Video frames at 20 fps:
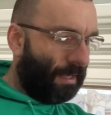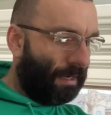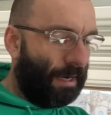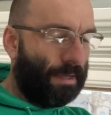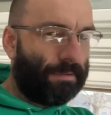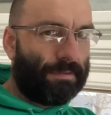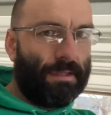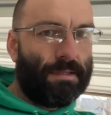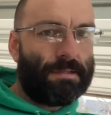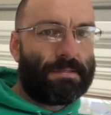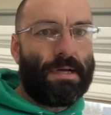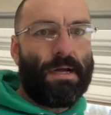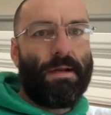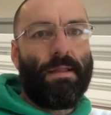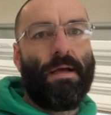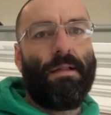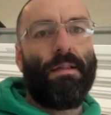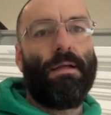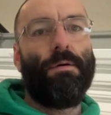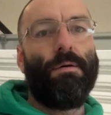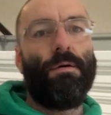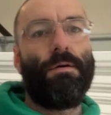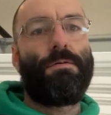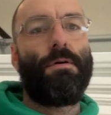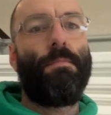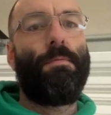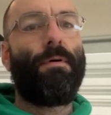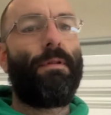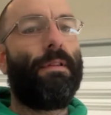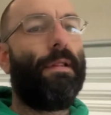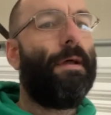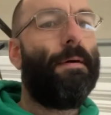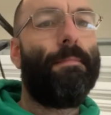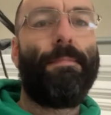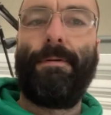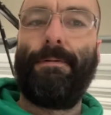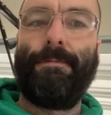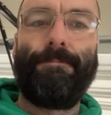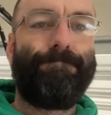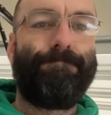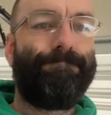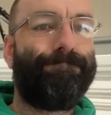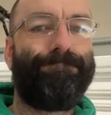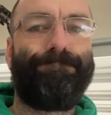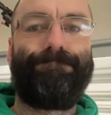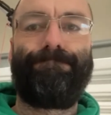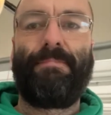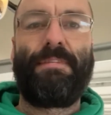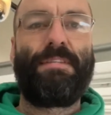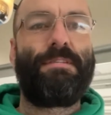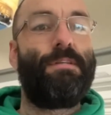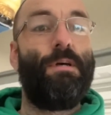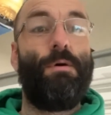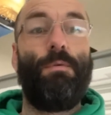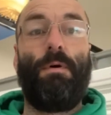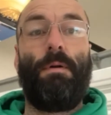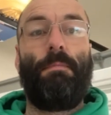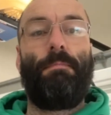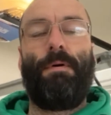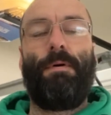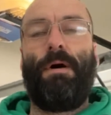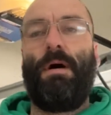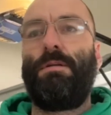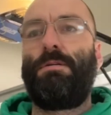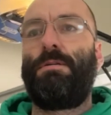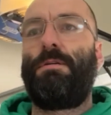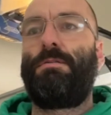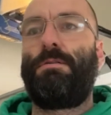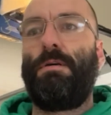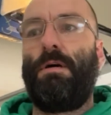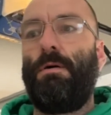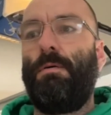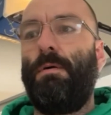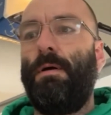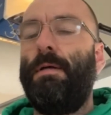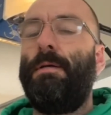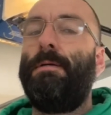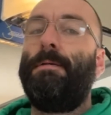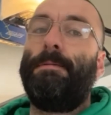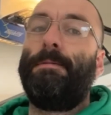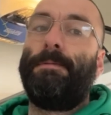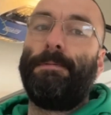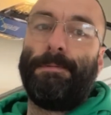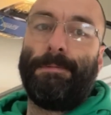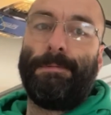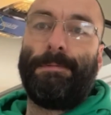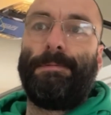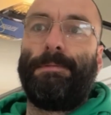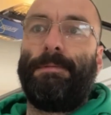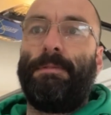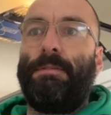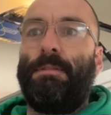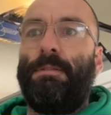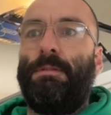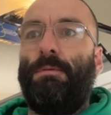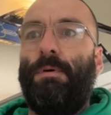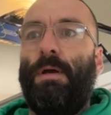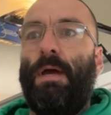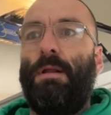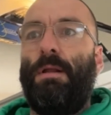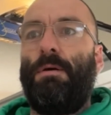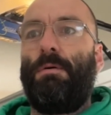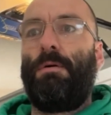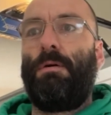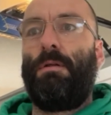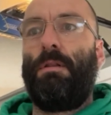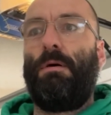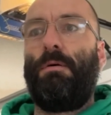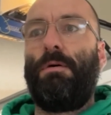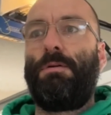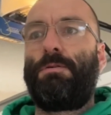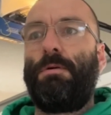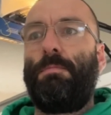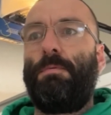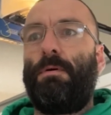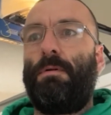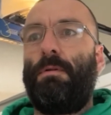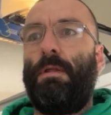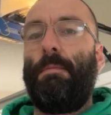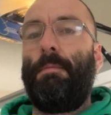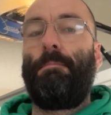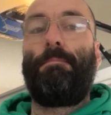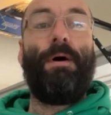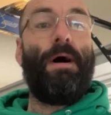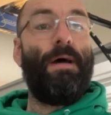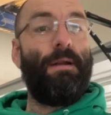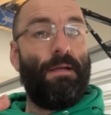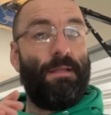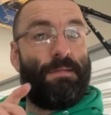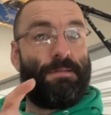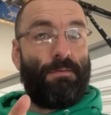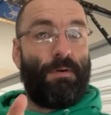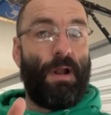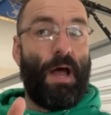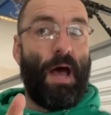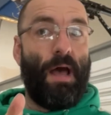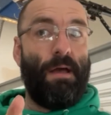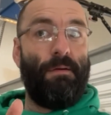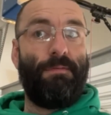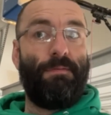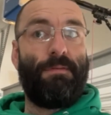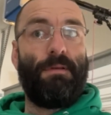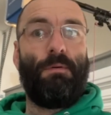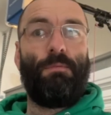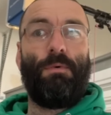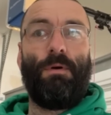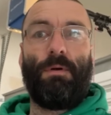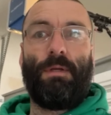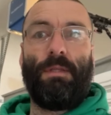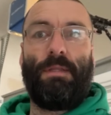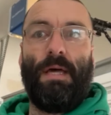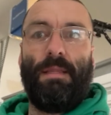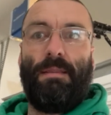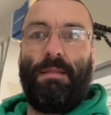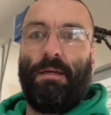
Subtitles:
out the inside of that lower triple clamp. Still wouldn't budge, so we had to order lower triple clamp. But it's arrived, and we will get that thing